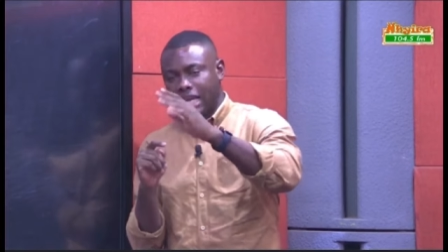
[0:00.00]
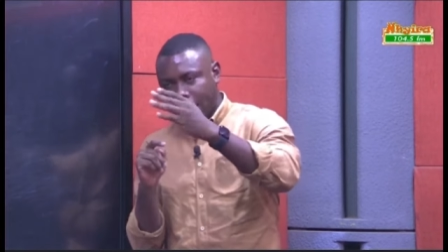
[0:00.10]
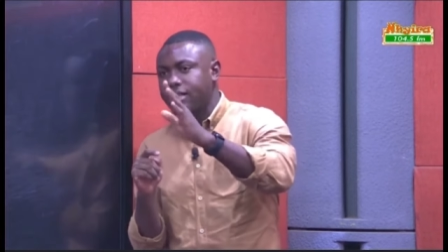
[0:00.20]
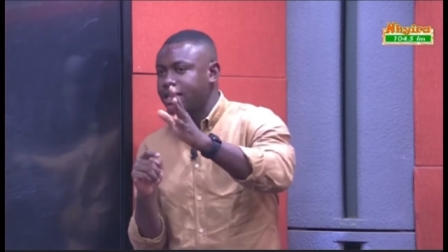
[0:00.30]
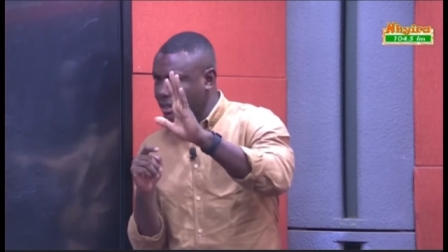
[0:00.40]

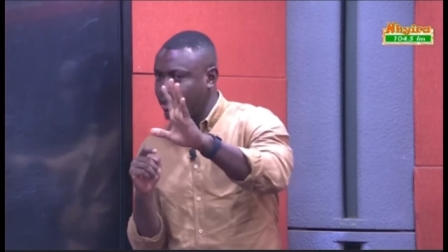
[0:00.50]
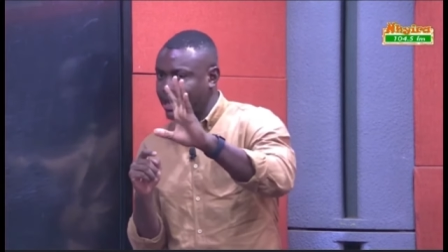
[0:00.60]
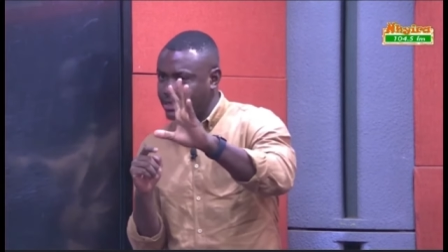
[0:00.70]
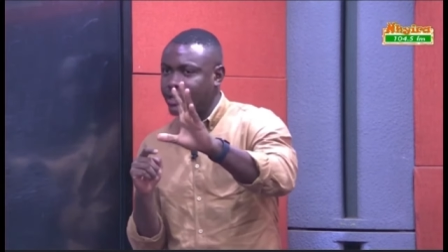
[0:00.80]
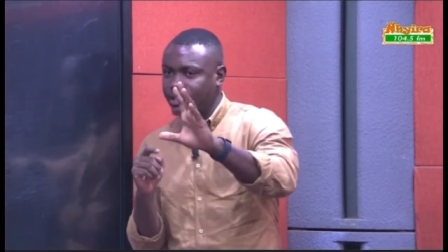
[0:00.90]

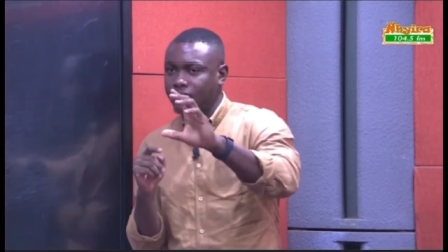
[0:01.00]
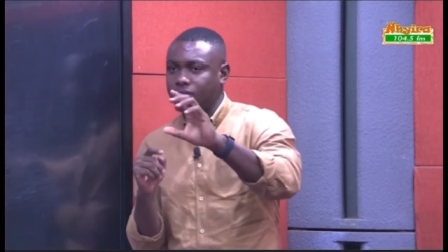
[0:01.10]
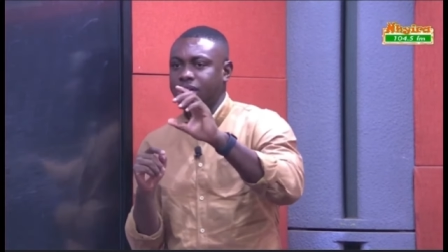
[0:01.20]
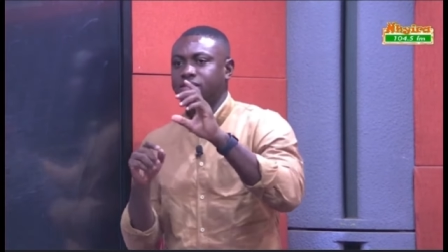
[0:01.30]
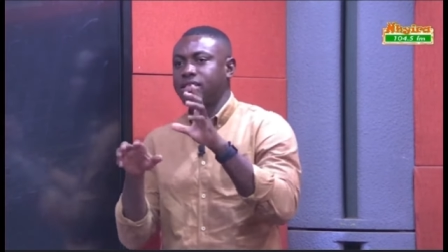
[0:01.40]
Exactly.
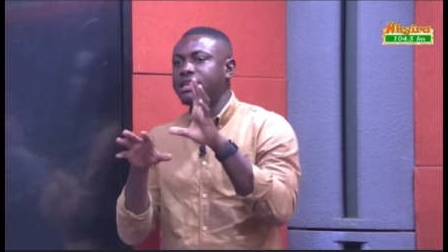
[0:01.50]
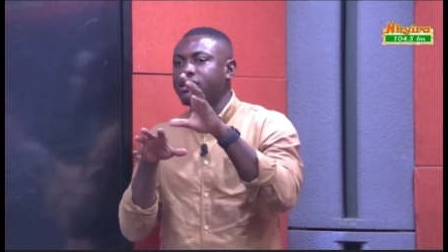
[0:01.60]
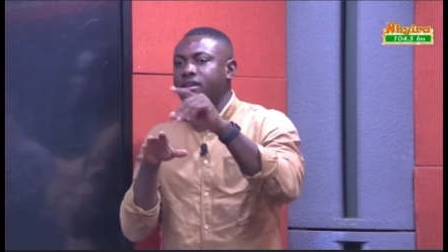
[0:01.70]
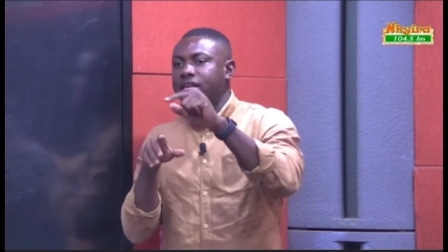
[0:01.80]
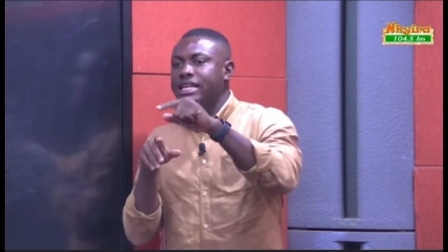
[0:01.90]
But you see,
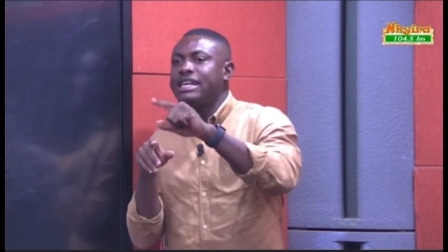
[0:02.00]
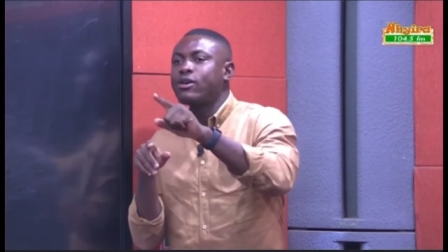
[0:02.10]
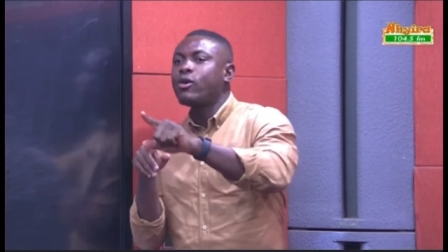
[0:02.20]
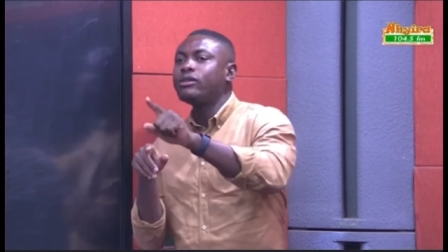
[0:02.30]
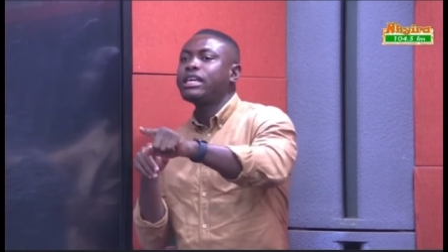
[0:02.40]
in the
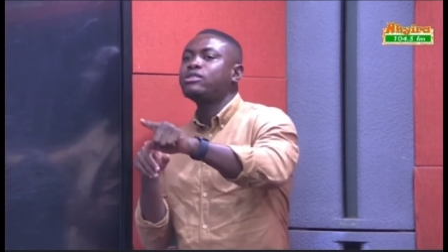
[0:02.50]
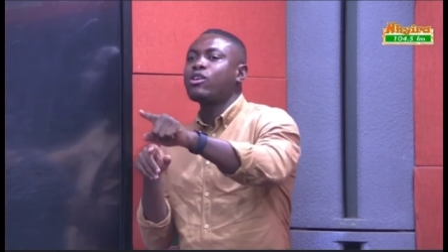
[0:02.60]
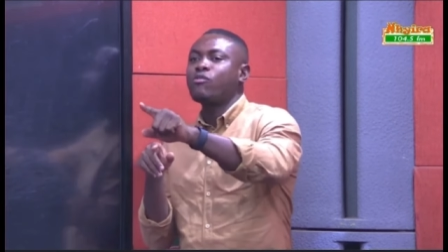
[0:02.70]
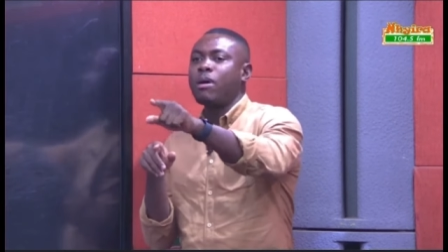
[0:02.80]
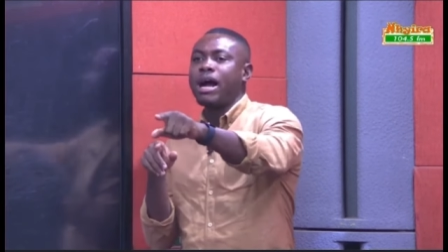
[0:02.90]
context
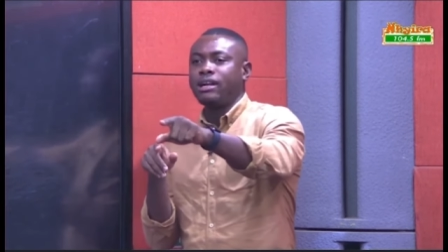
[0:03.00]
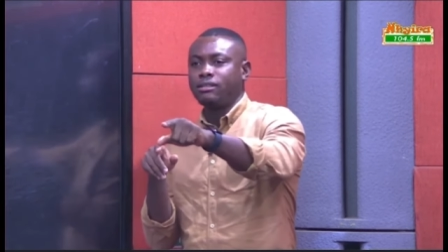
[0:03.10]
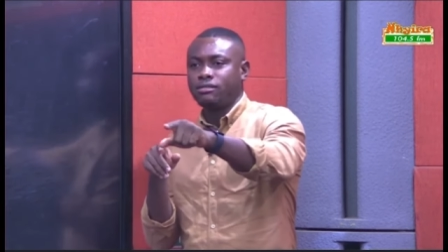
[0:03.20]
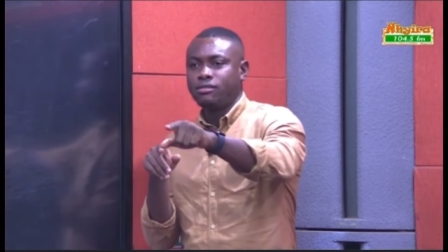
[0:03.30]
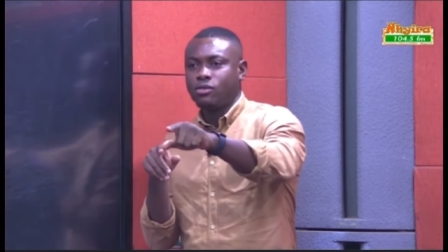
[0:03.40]
of Bayern,
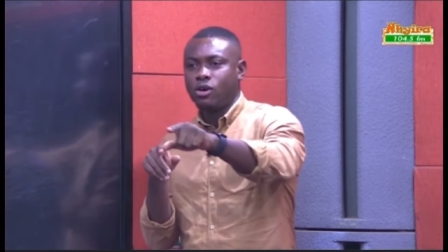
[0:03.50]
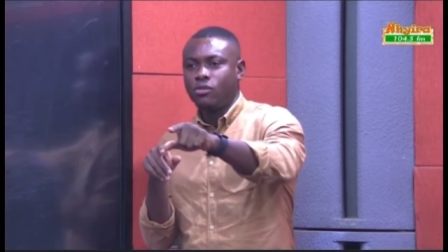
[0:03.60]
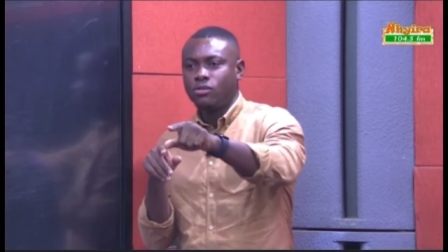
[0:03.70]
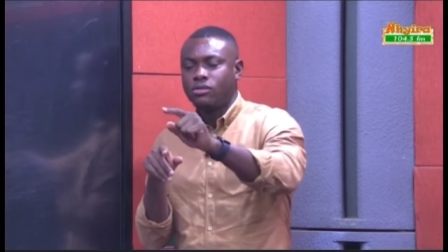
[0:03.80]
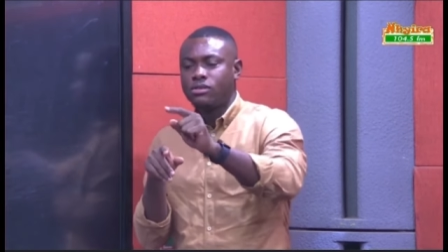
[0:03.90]

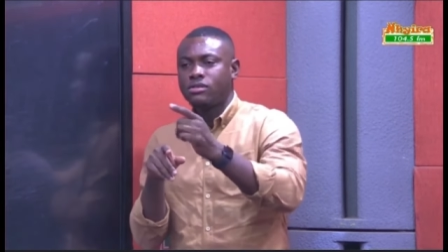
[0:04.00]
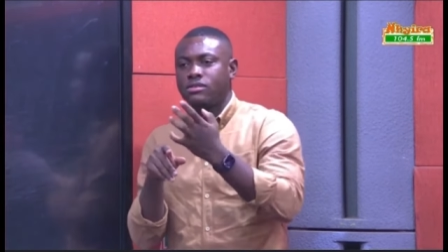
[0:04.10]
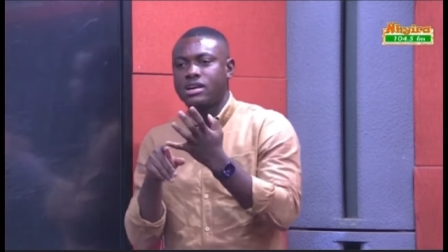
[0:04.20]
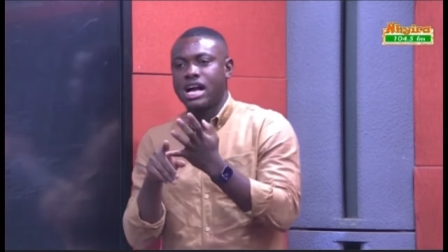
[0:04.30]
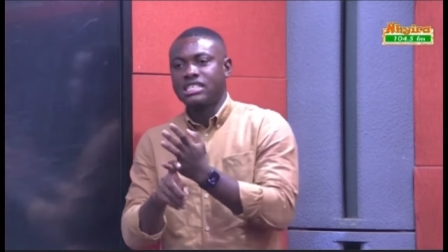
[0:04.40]
oh, Hansi